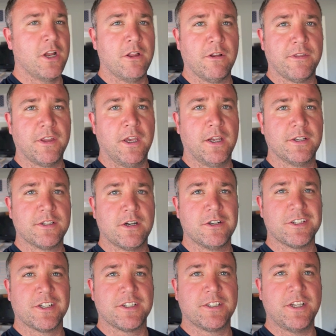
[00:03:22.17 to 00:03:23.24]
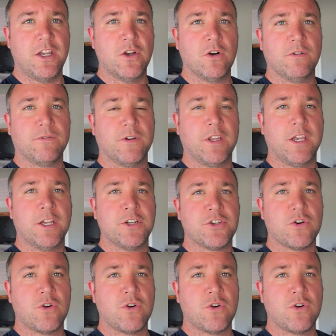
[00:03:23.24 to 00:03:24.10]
another thing, is there is a seal for the